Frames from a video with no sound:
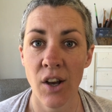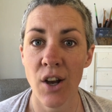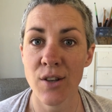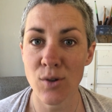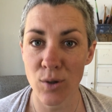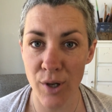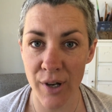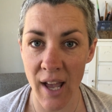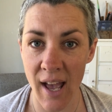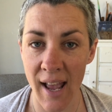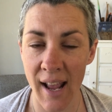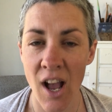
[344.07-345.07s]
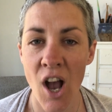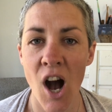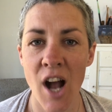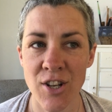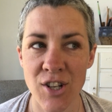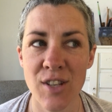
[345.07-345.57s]
It's all okay.
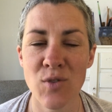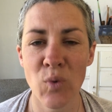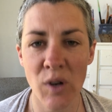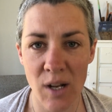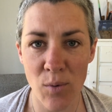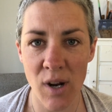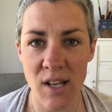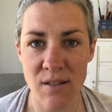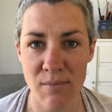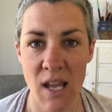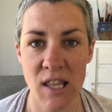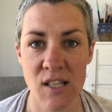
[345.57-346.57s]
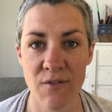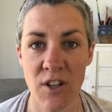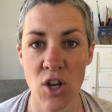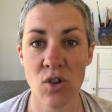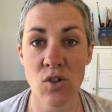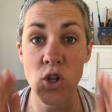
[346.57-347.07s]
I just really wanted to make this
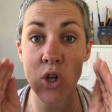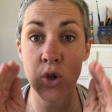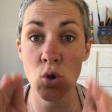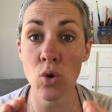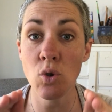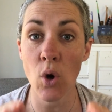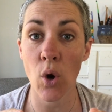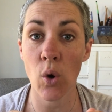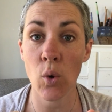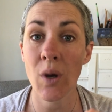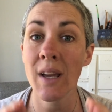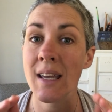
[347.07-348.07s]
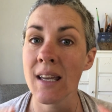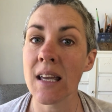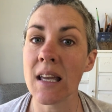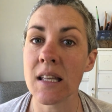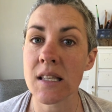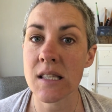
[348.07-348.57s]
video so that you know
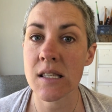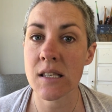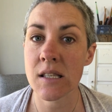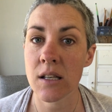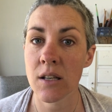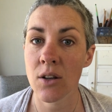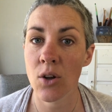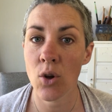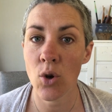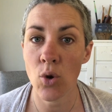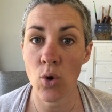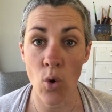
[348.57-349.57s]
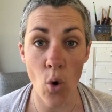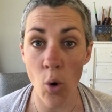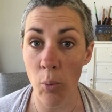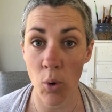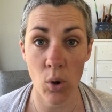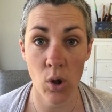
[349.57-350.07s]
it's
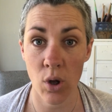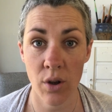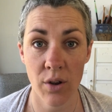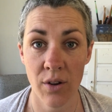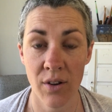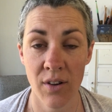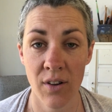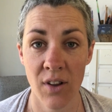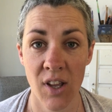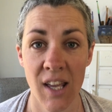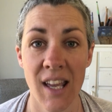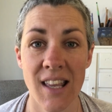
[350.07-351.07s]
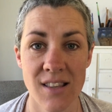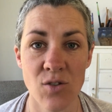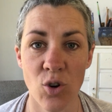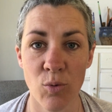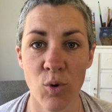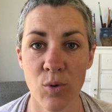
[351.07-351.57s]
normal. It's
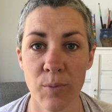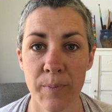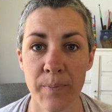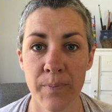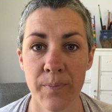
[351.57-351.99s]
normal.